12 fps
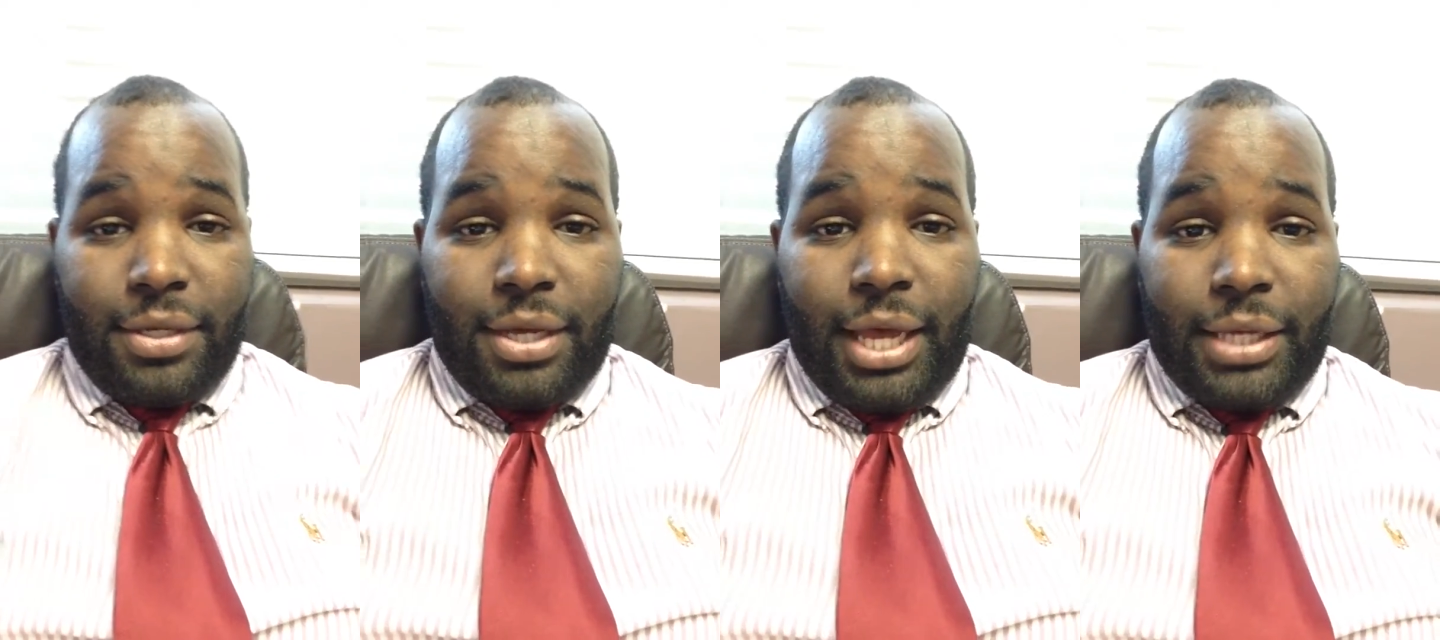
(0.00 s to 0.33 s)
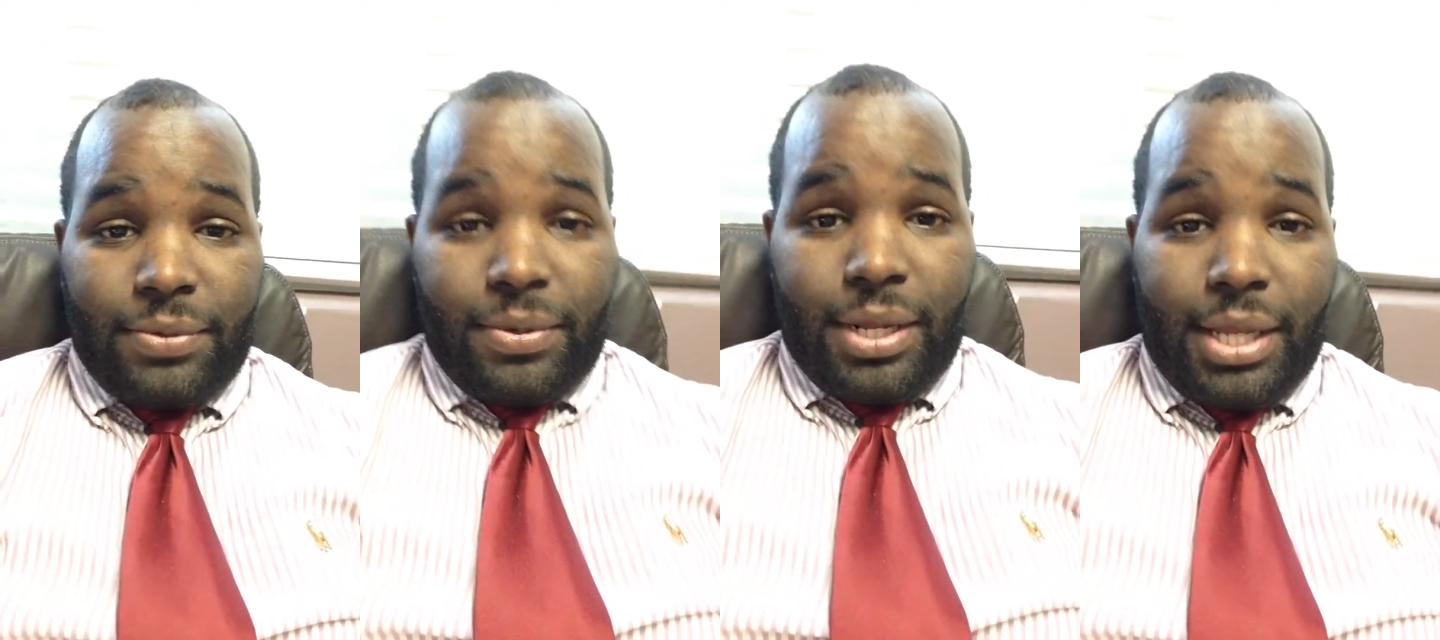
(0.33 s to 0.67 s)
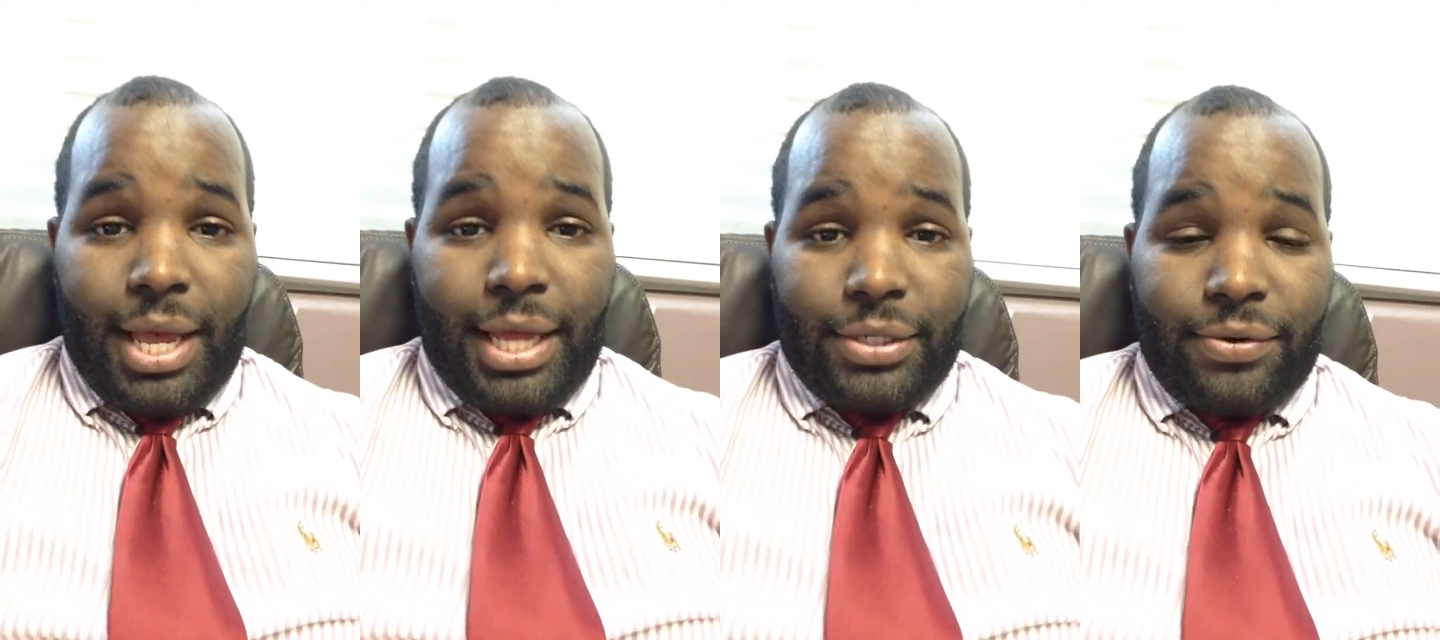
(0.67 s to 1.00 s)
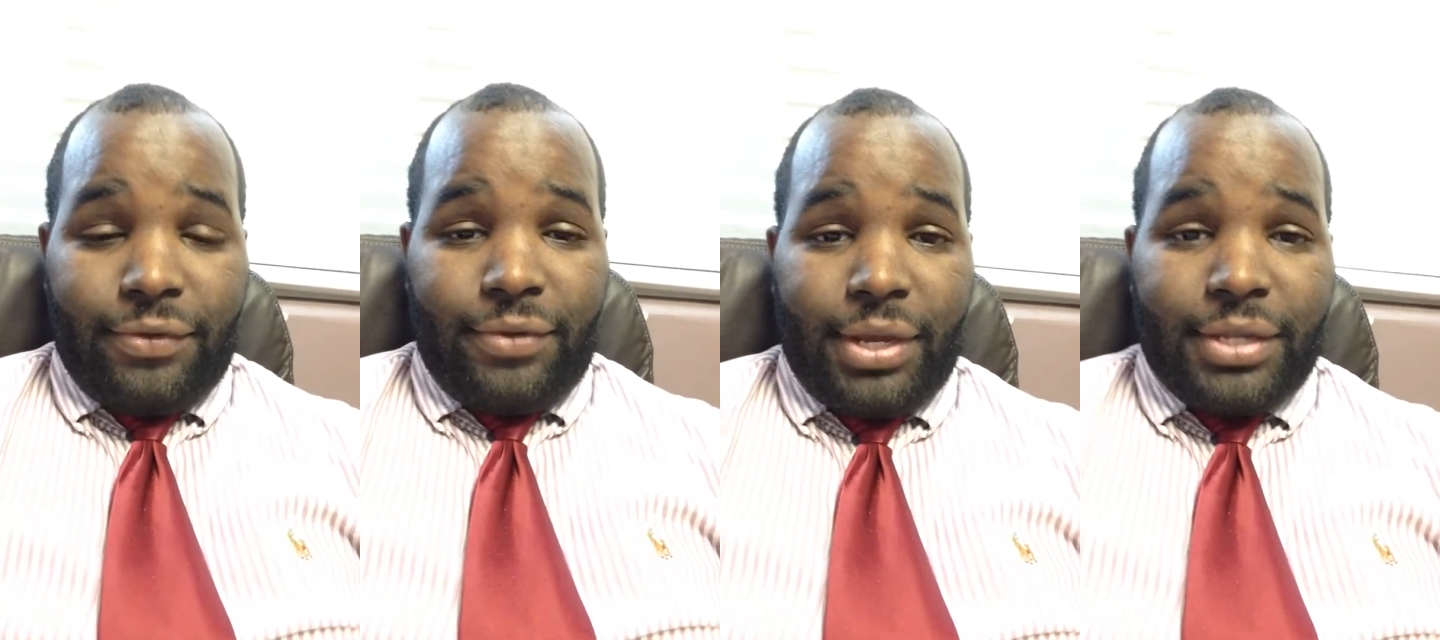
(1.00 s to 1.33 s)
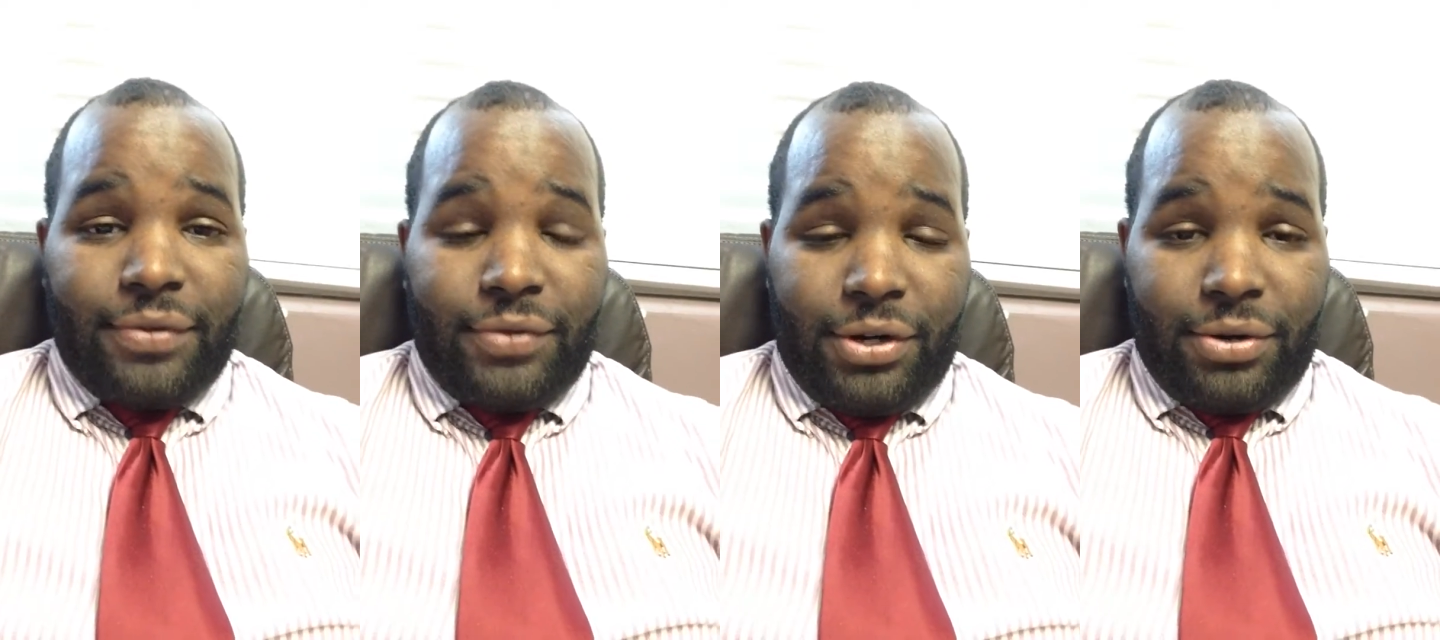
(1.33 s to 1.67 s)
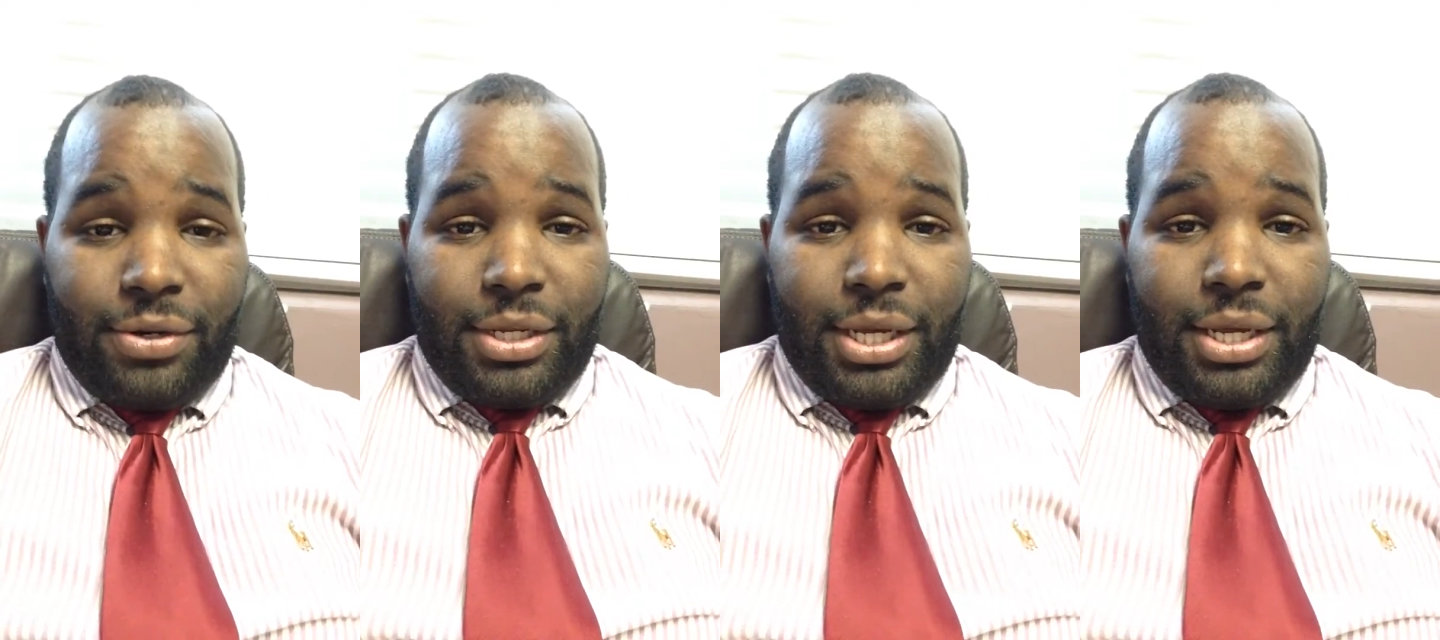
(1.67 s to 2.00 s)
as well as reflective
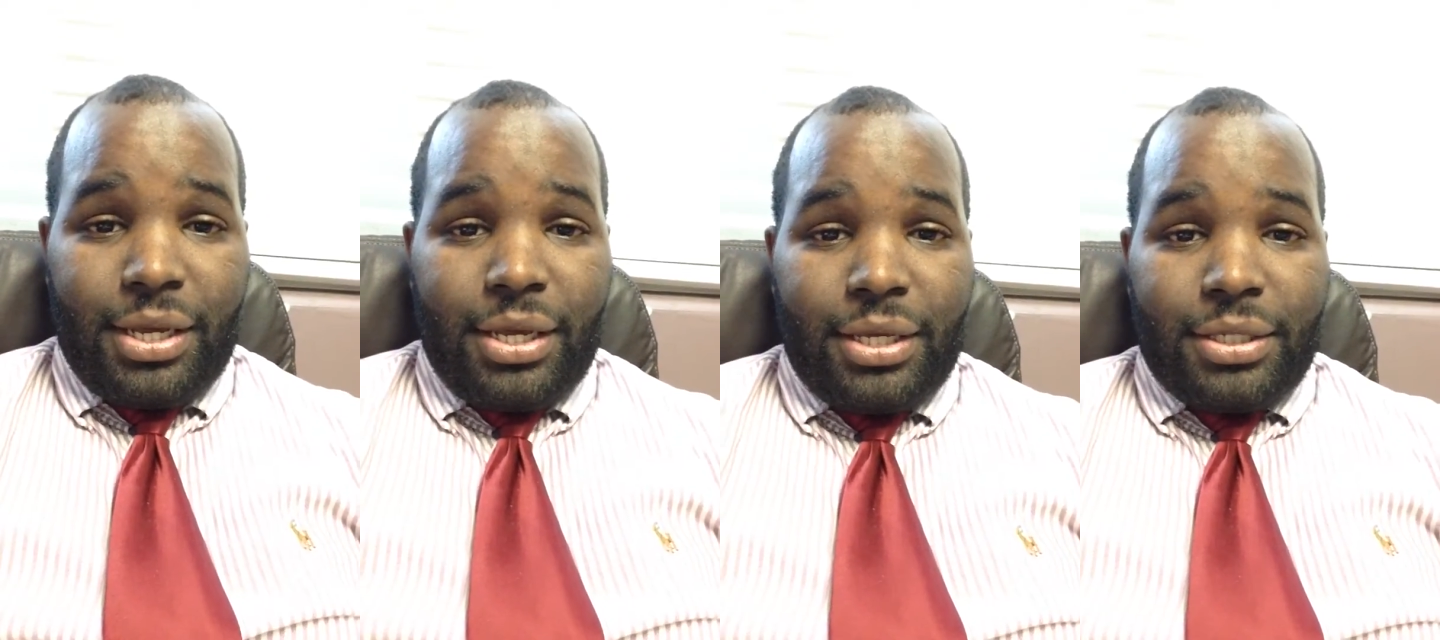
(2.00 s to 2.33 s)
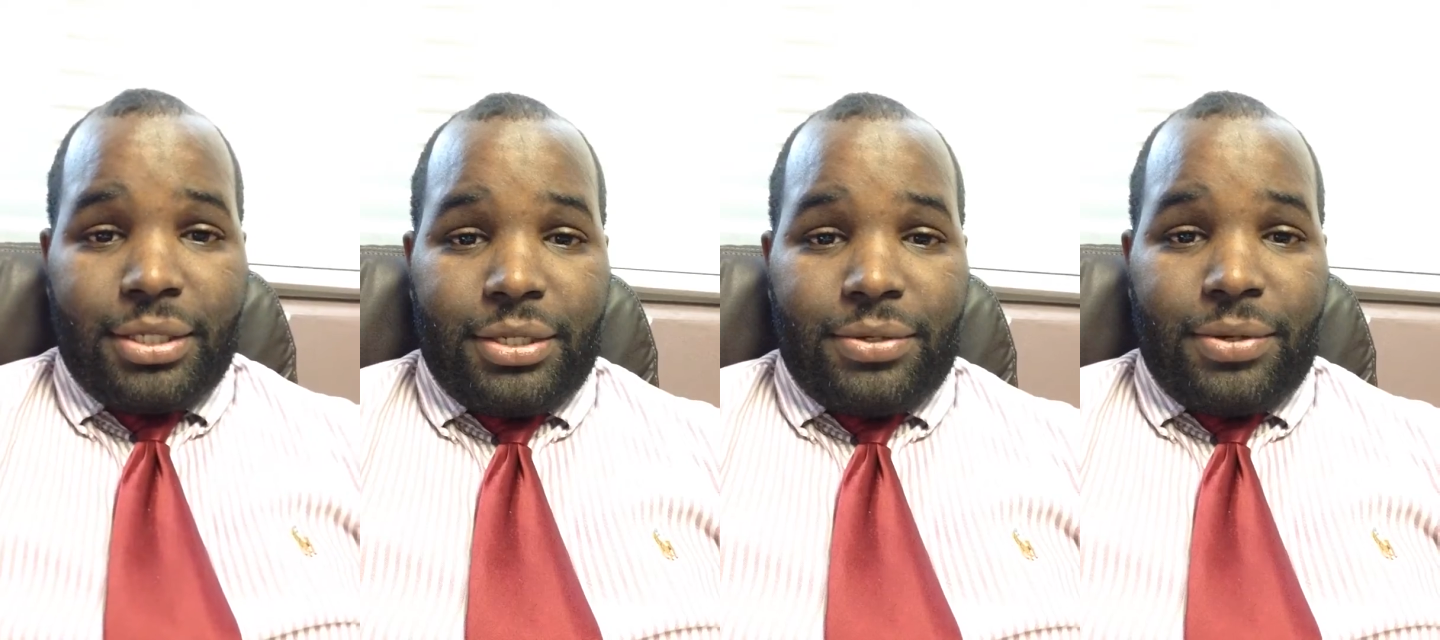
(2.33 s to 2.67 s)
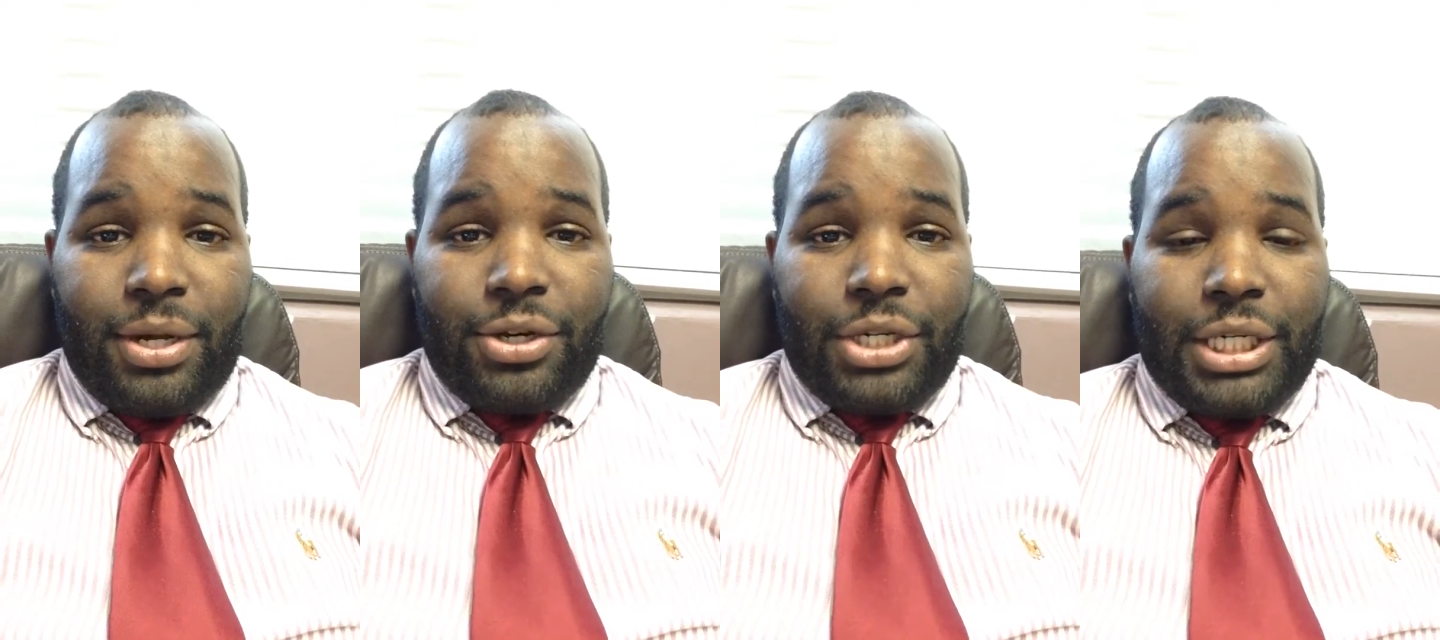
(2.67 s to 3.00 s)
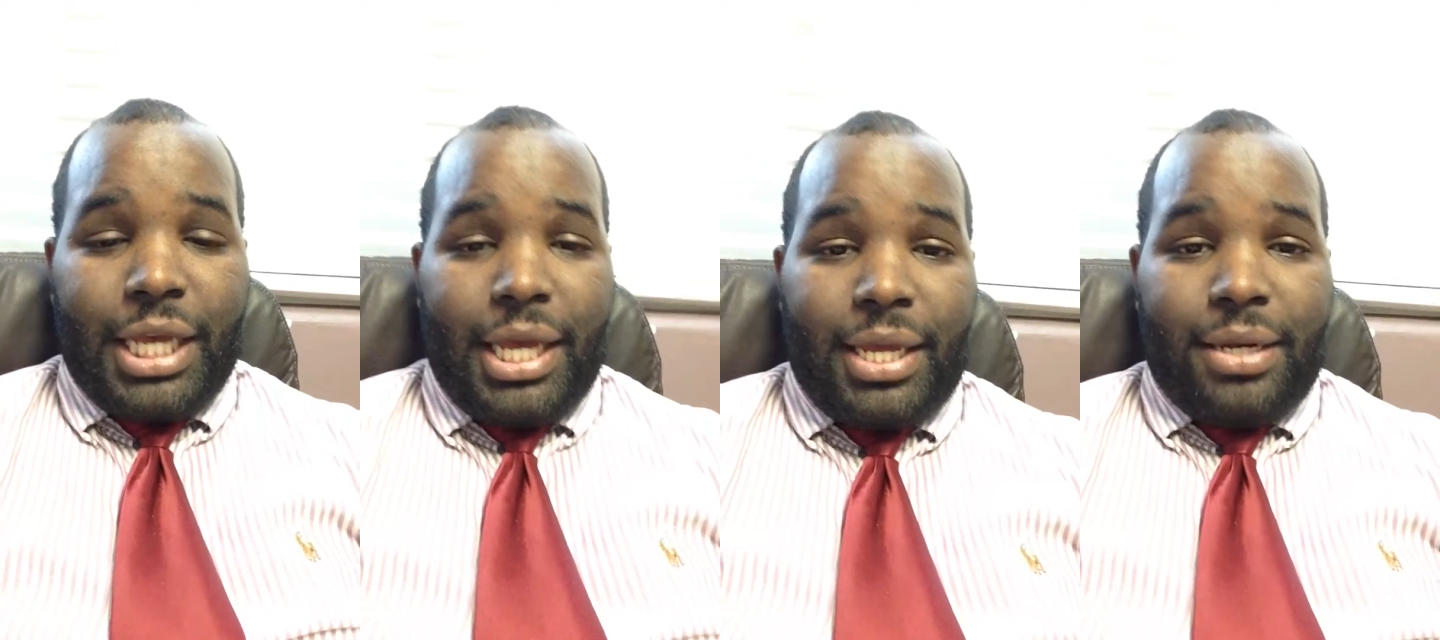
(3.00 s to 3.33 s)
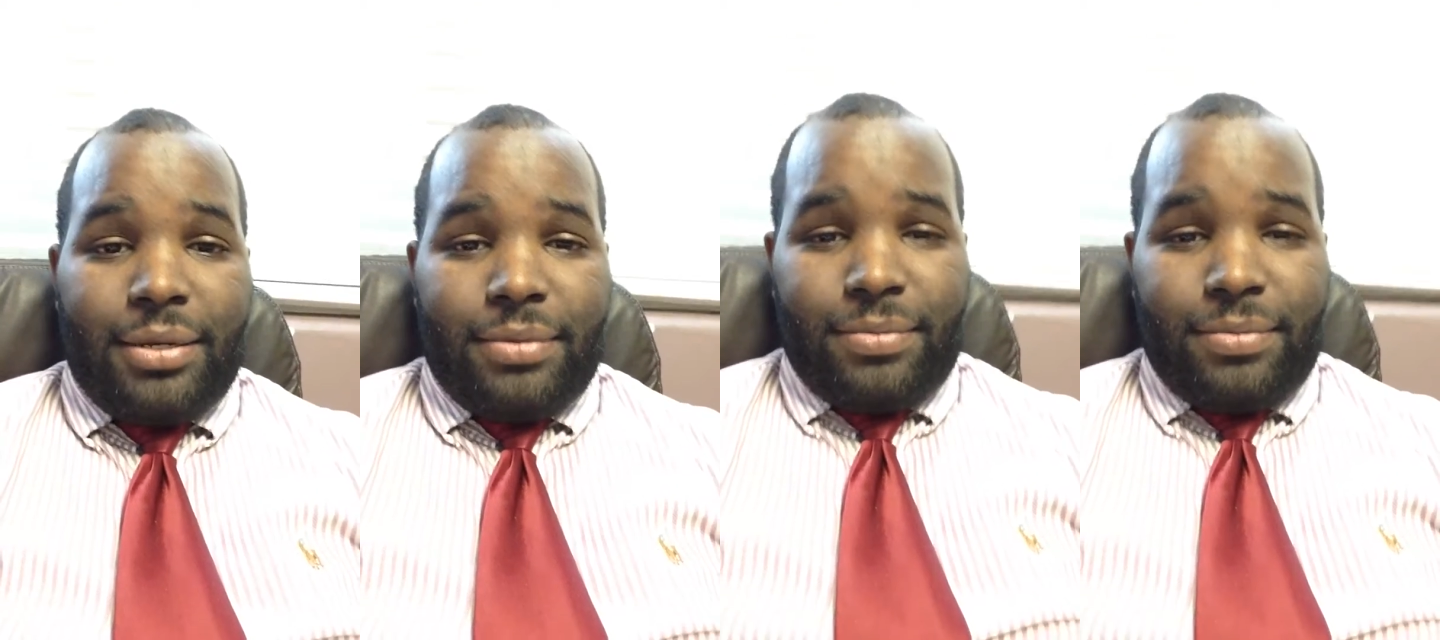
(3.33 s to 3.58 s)
journaling to understand